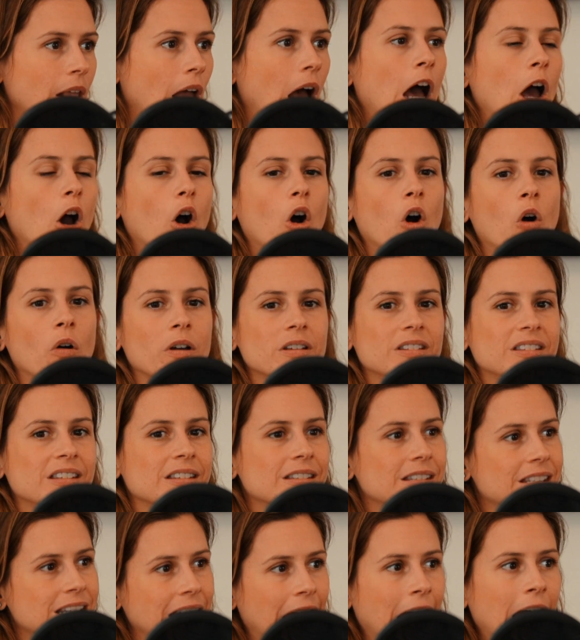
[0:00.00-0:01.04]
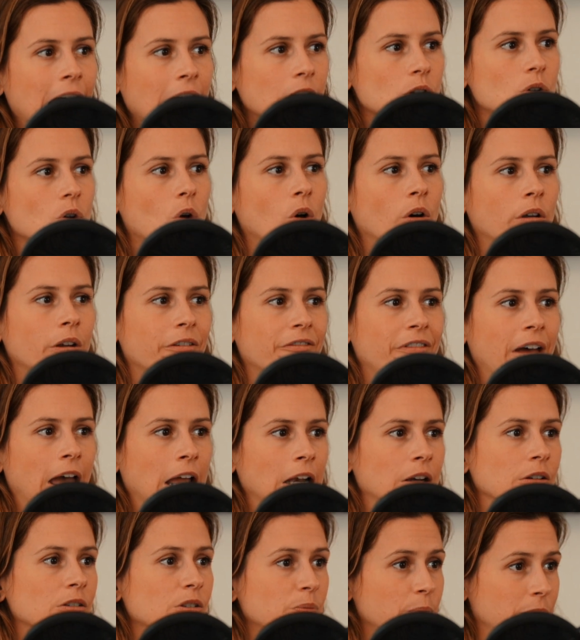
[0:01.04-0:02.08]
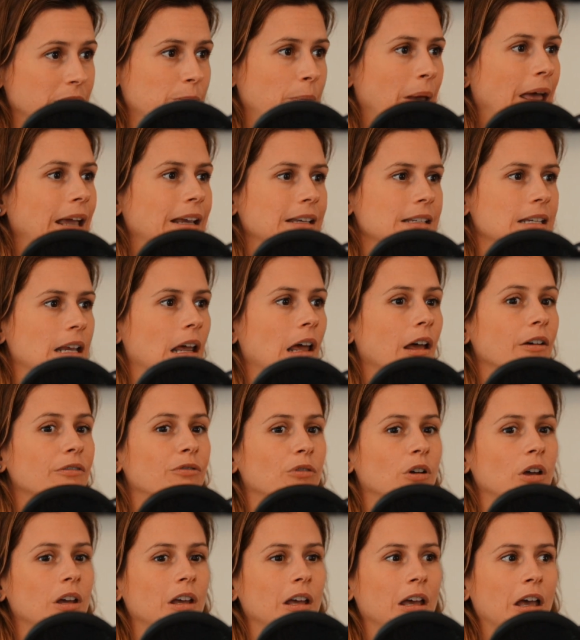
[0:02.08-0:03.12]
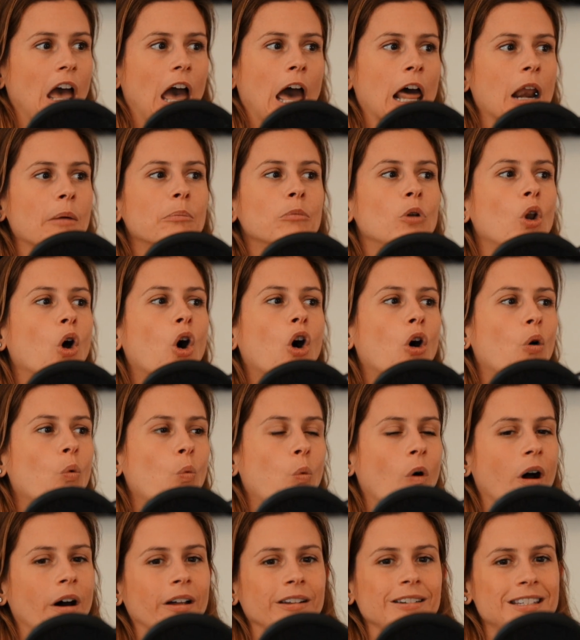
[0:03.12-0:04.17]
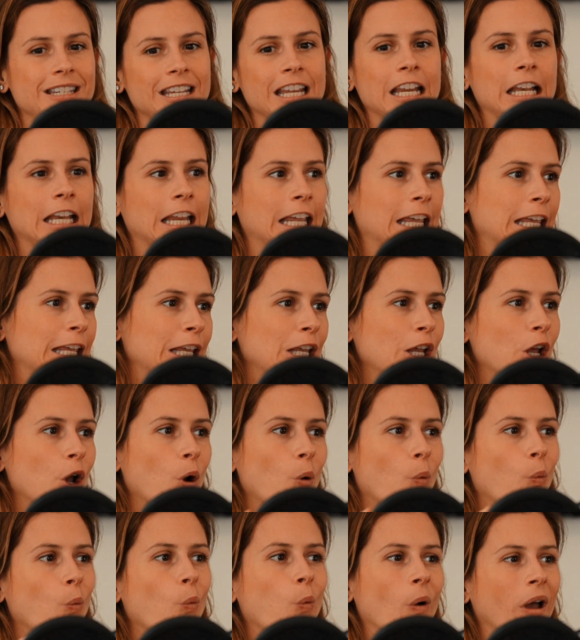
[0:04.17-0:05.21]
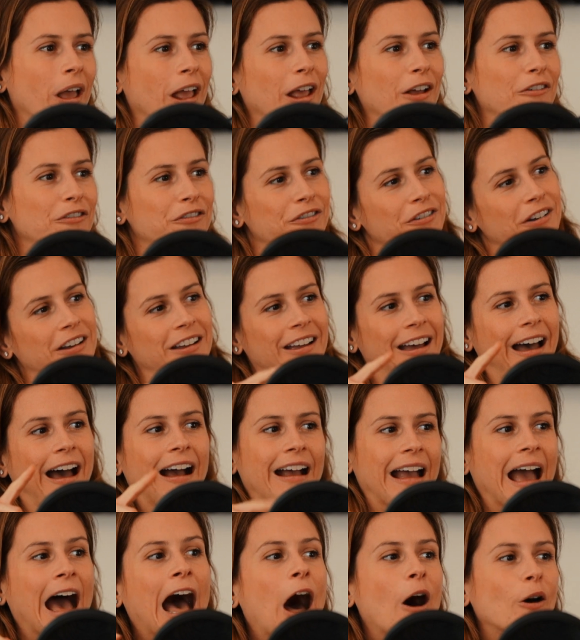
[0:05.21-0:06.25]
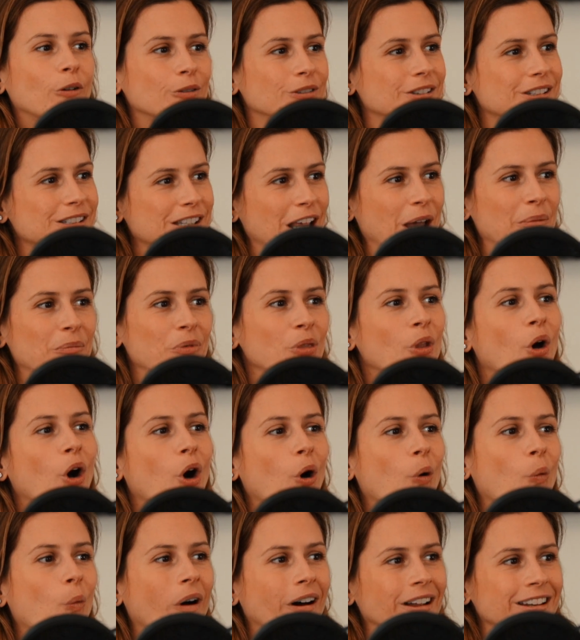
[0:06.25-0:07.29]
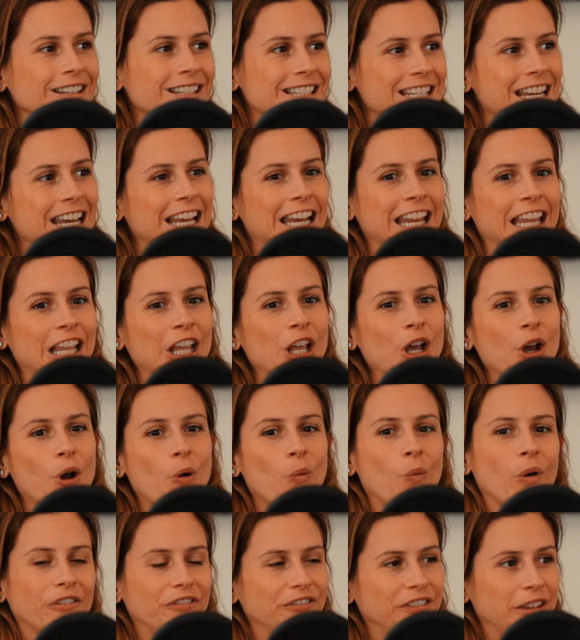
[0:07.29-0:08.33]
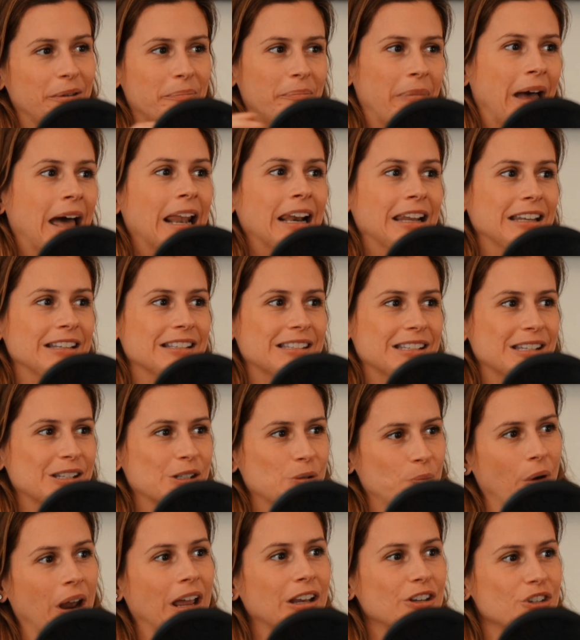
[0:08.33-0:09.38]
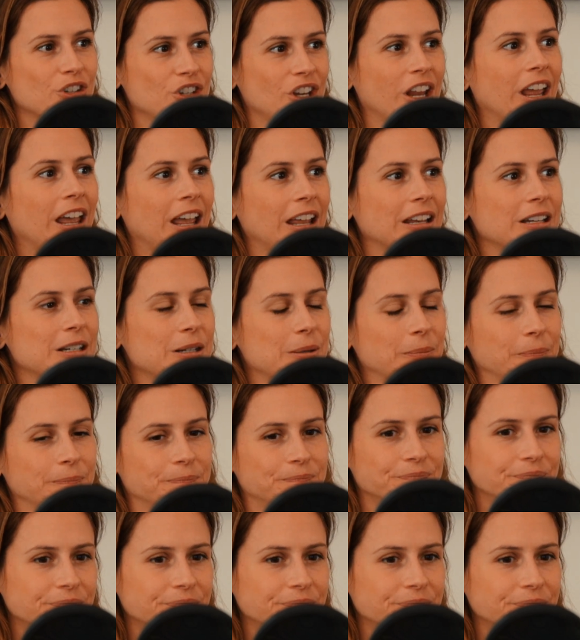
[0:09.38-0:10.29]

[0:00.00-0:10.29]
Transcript: I always stand on a values perspective. I'm no one dealing with accounts. I'm no one dealing with the balance spreadsheet.